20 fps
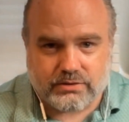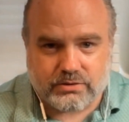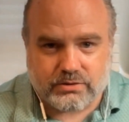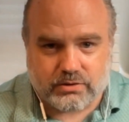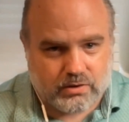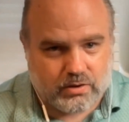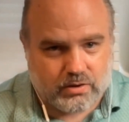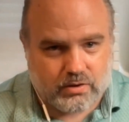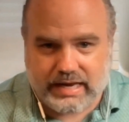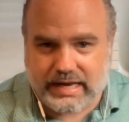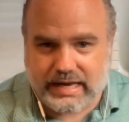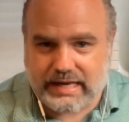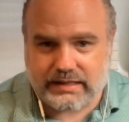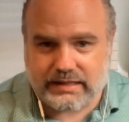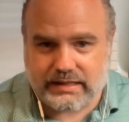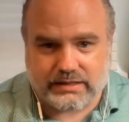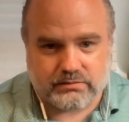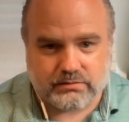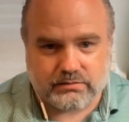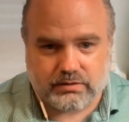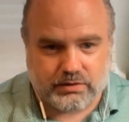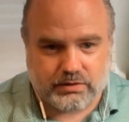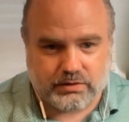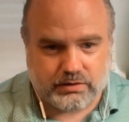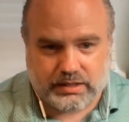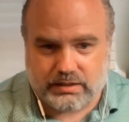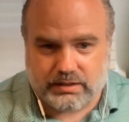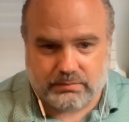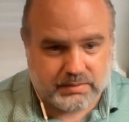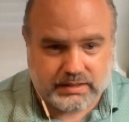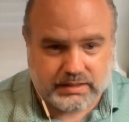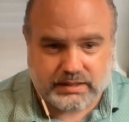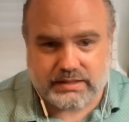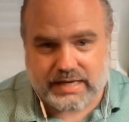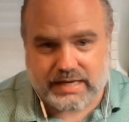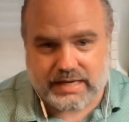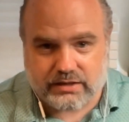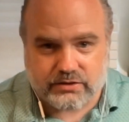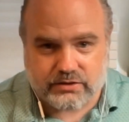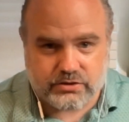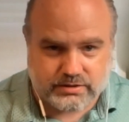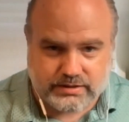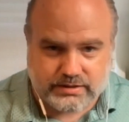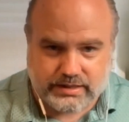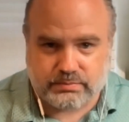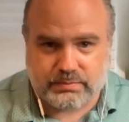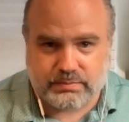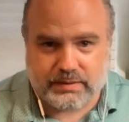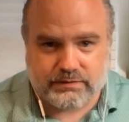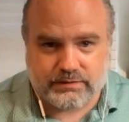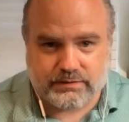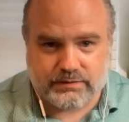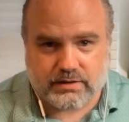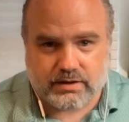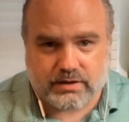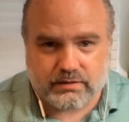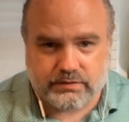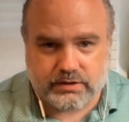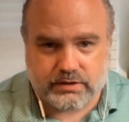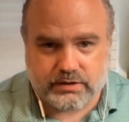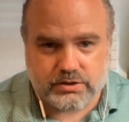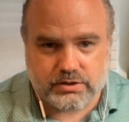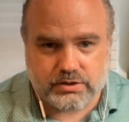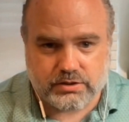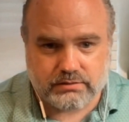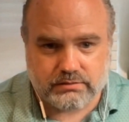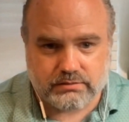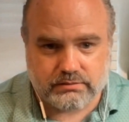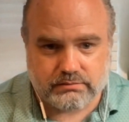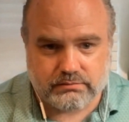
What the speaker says: So go ahead, and if you need $1 million in death benefit coverage,